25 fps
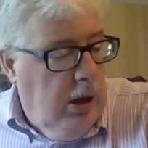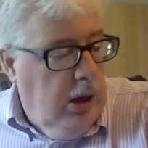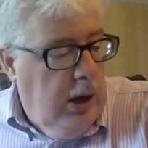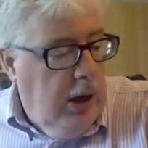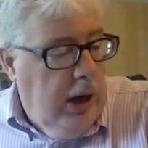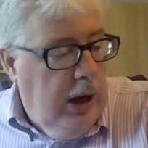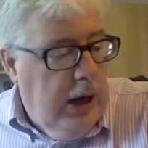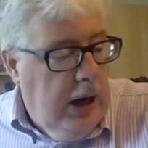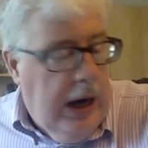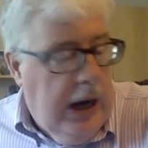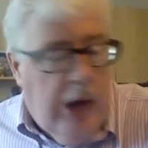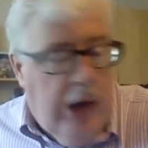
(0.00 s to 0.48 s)

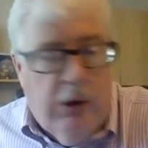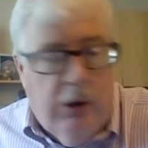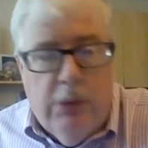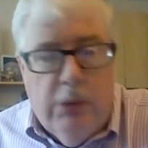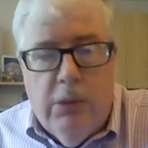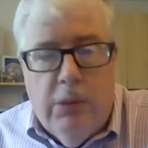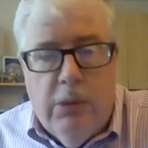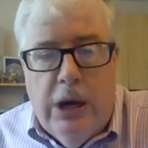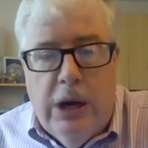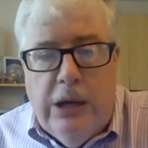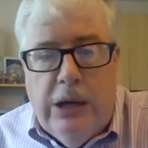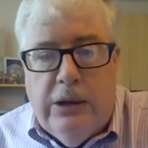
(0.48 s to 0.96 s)
and how
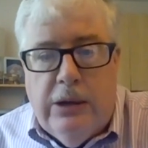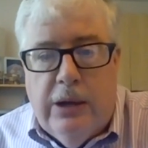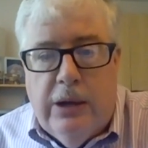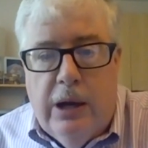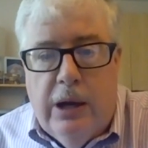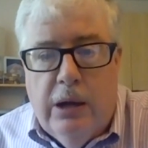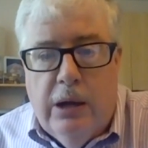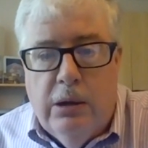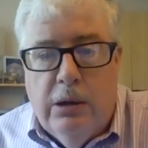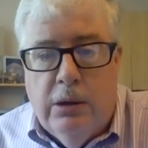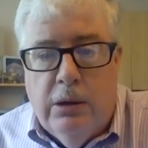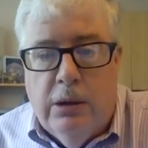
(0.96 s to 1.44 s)
it might
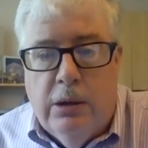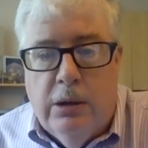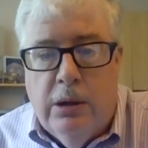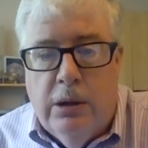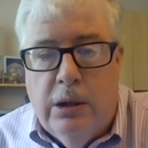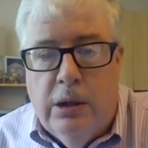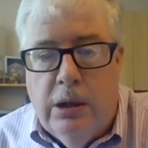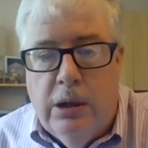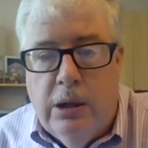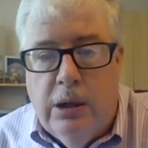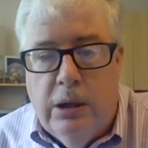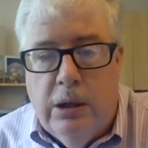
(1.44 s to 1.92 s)
uh,
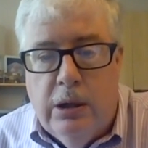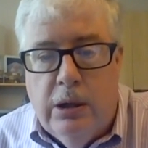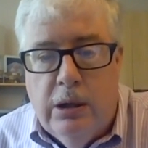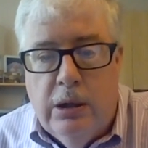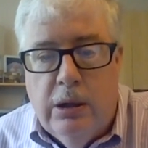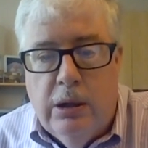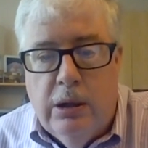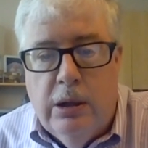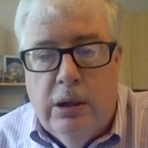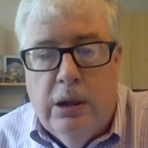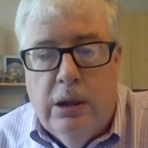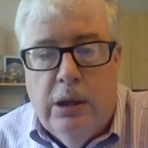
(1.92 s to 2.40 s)

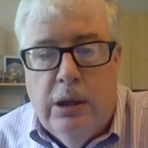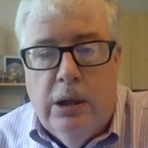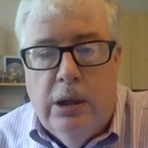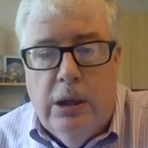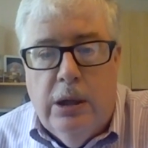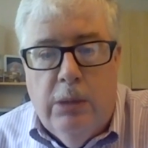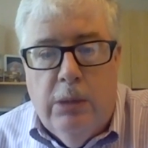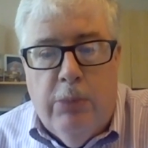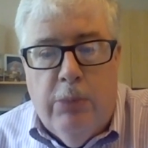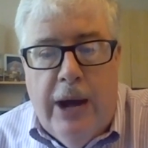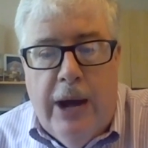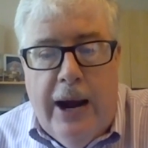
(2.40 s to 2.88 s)

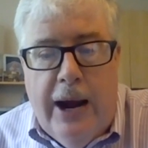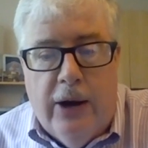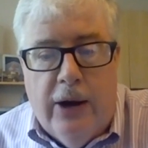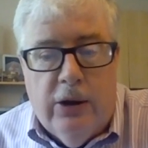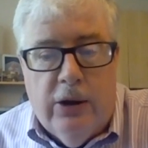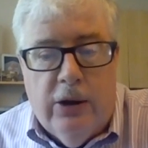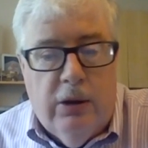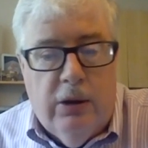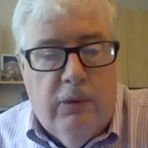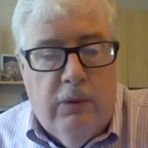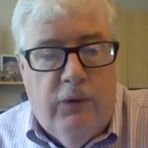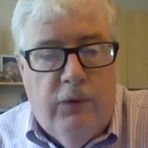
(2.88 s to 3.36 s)

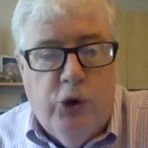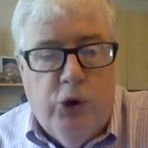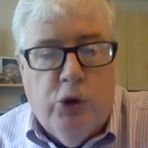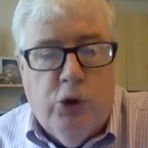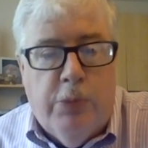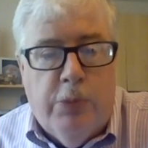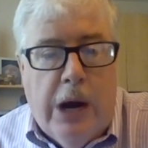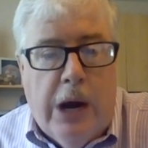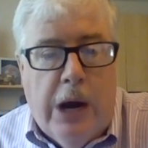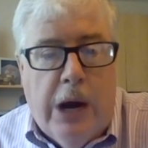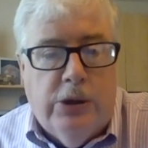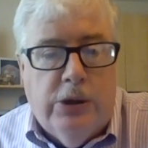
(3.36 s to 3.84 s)
impact future
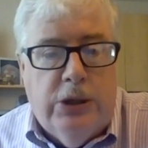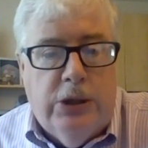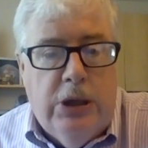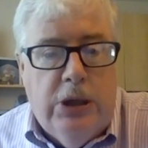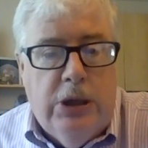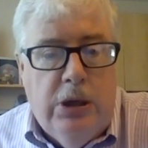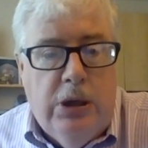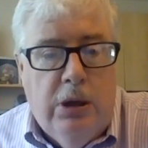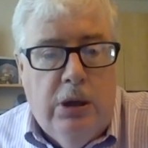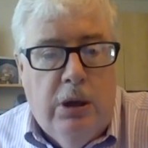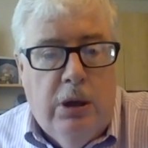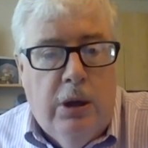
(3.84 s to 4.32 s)

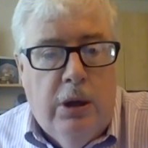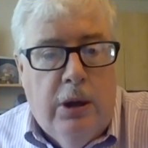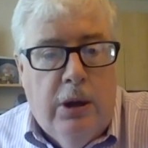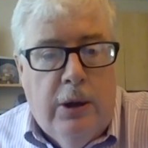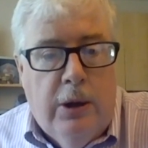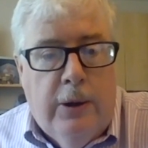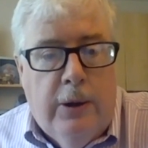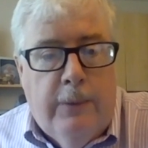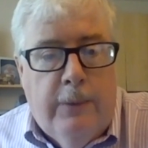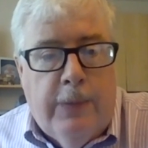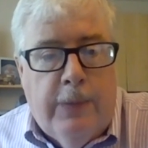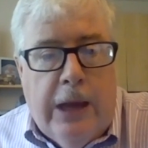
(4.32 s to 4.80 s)
policy
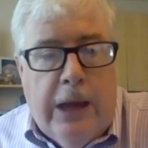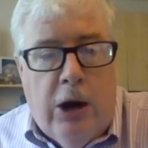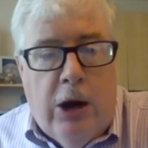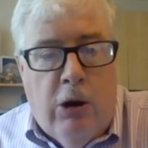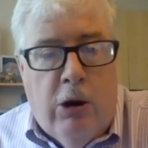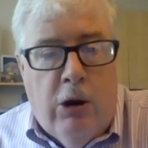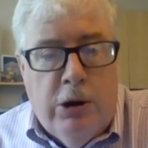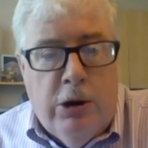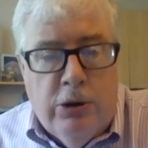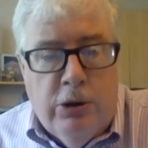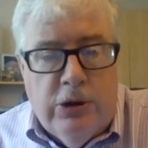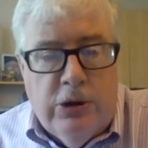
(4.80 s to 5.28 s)
and
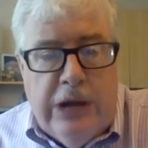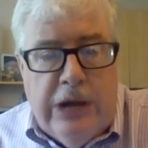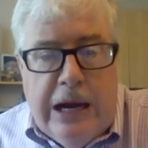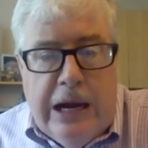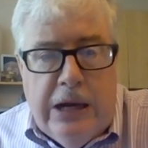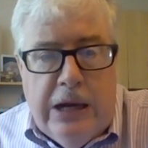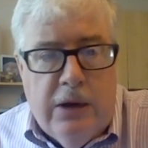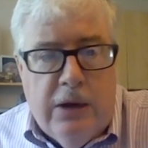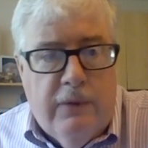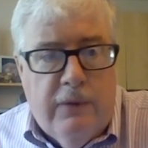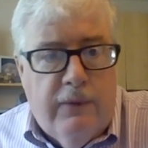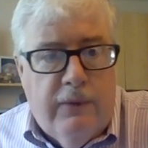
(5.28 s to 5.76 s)
our
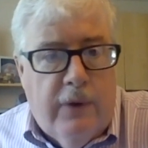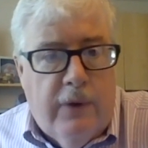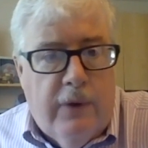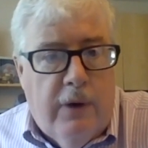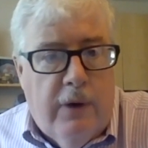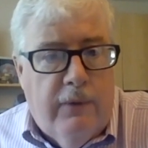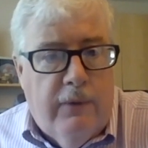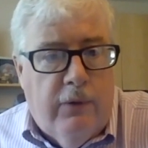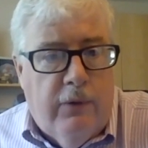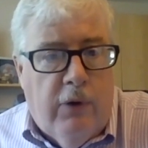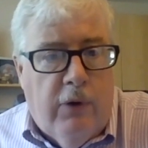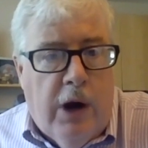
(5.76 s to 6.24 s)
understanding of,
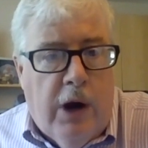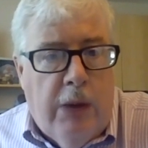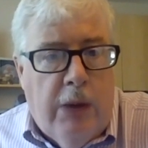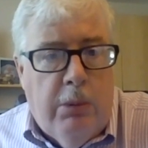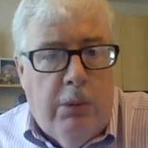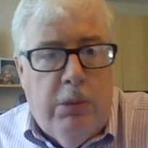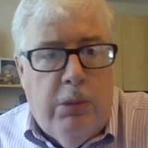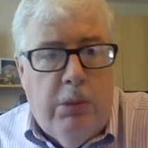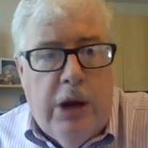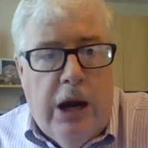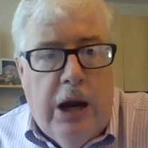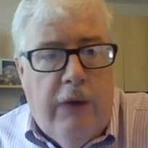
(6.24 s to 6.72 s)
of crime
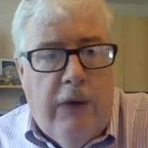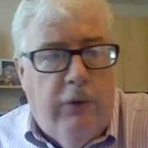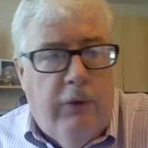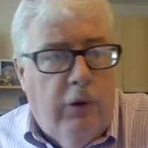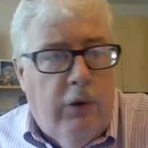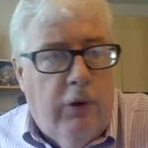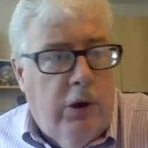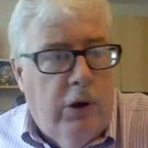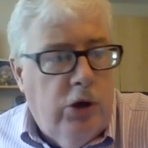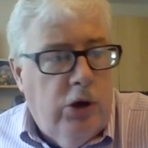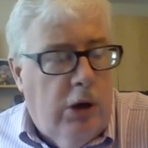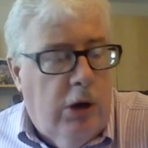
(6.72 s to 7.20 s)
and
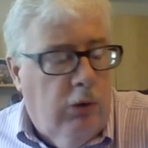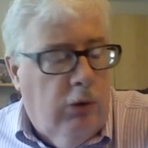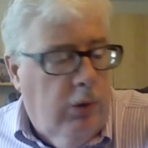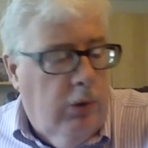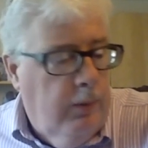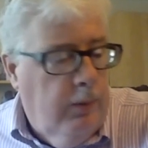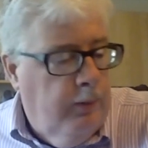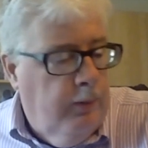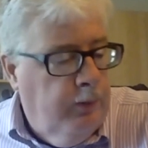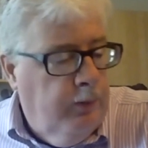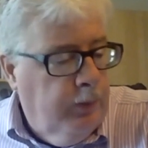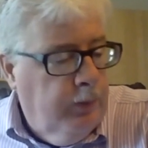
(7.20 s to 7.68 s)
behavior in
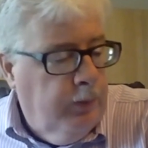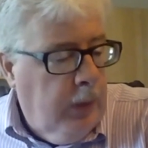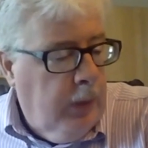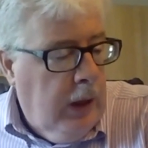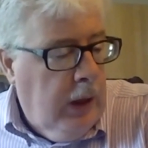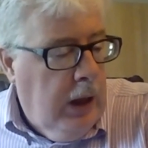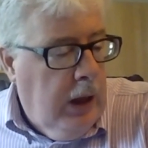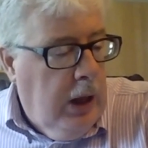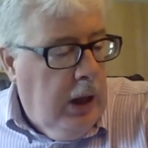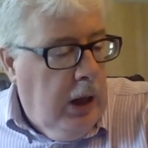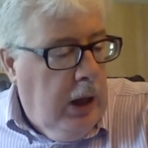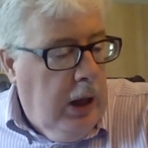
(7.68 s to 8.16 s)
general.
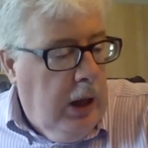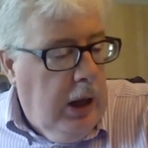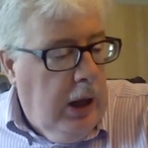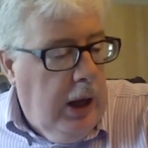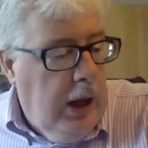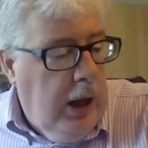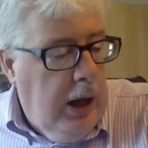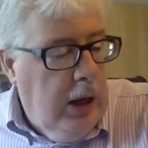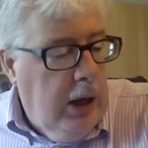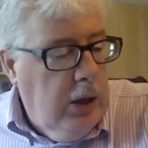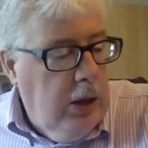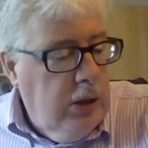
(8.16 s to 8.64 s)

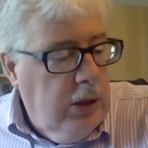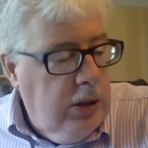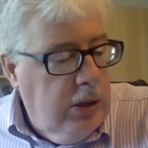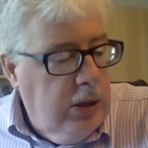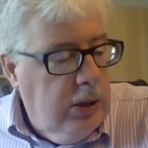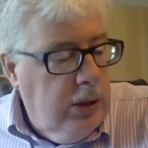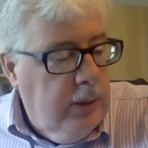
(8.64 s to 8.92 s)
And